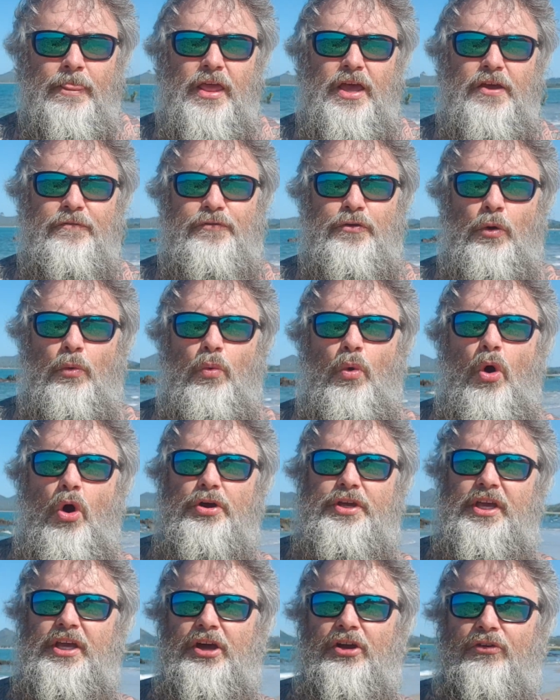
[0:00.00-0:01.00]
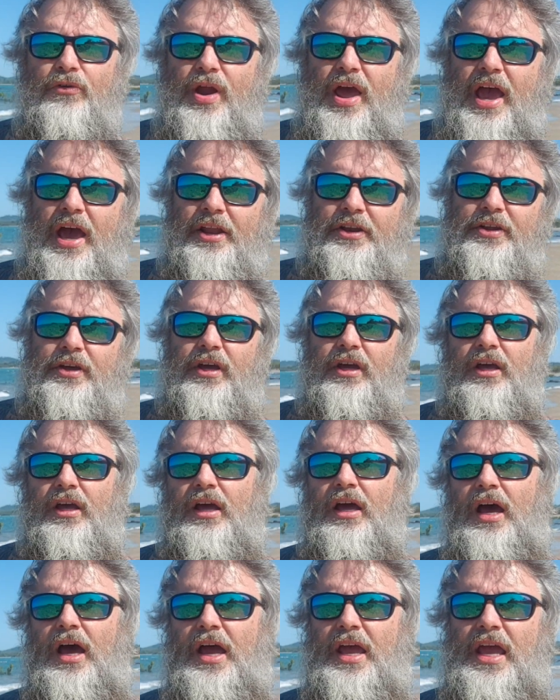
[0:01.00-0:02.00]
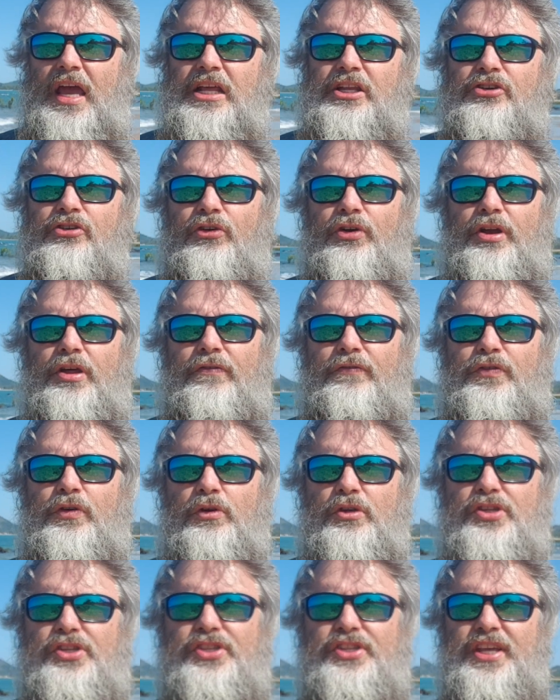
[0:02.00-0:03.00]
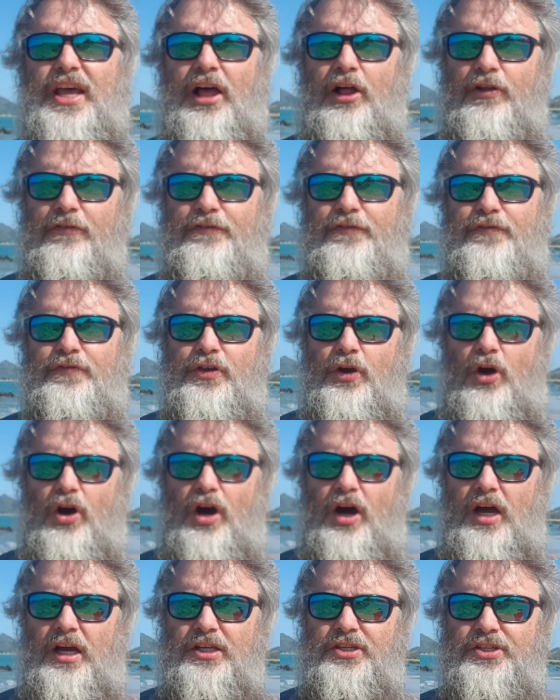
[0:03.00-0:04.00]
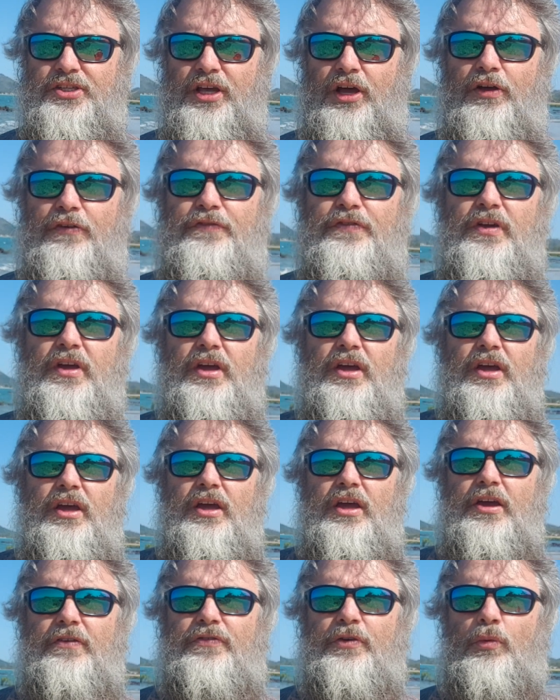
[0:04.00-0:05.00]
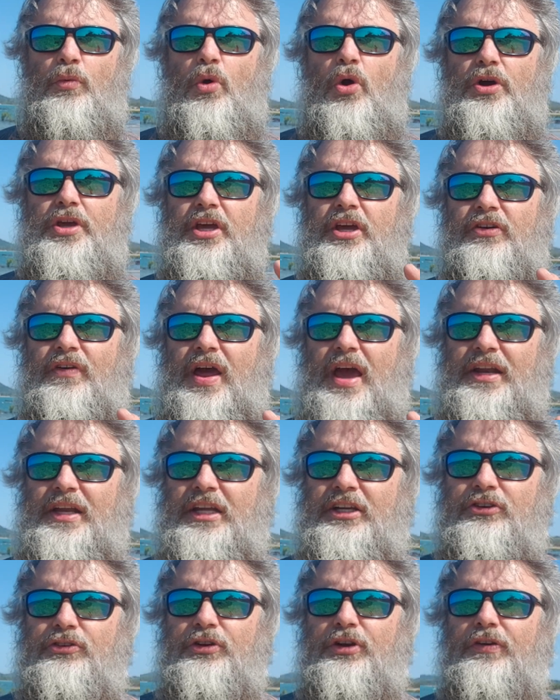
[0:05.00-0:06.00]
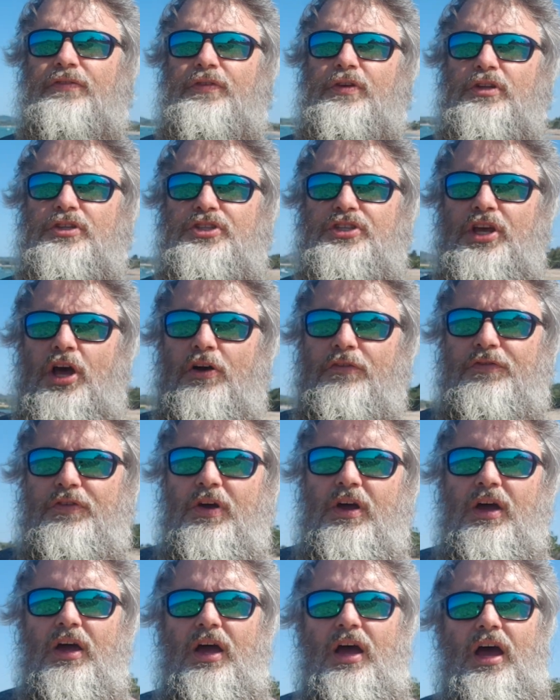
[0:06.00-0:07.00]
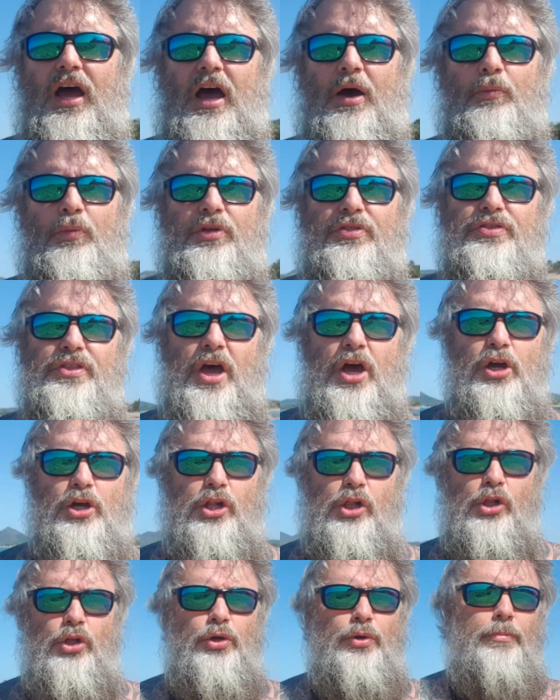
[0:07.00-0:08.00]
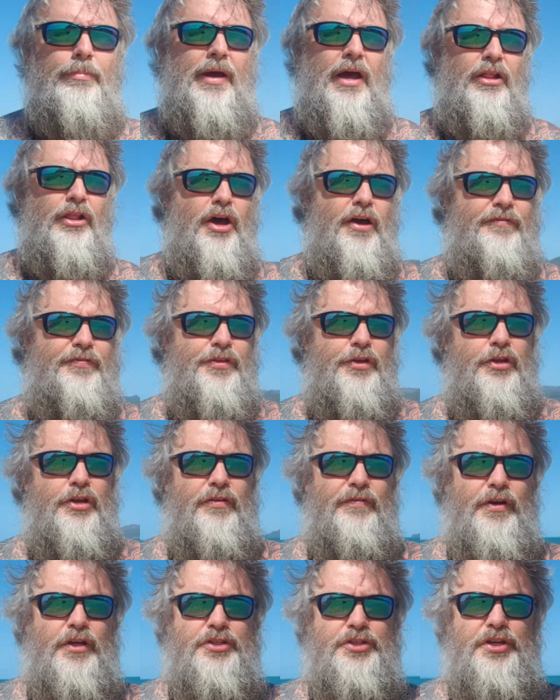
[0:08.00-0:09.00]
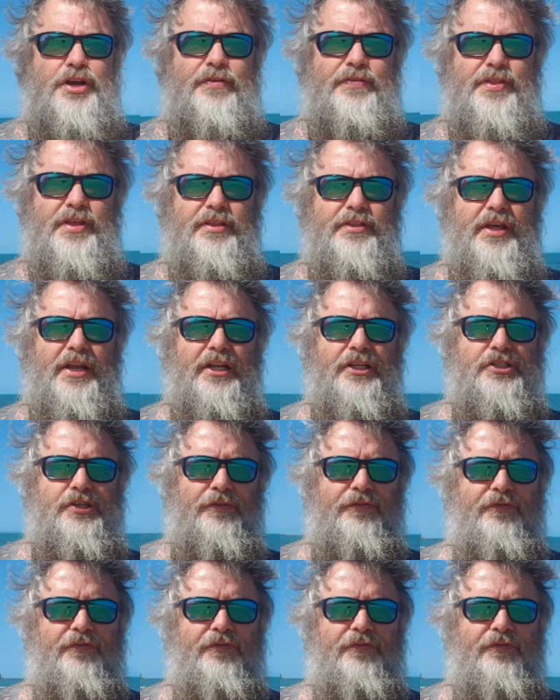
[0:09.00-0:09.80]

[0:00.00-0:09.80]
If you're walking around ignorant of yourself, your higher self, if you're walking around ignorant of yourself with no clue about life, the universe and everything, then it's a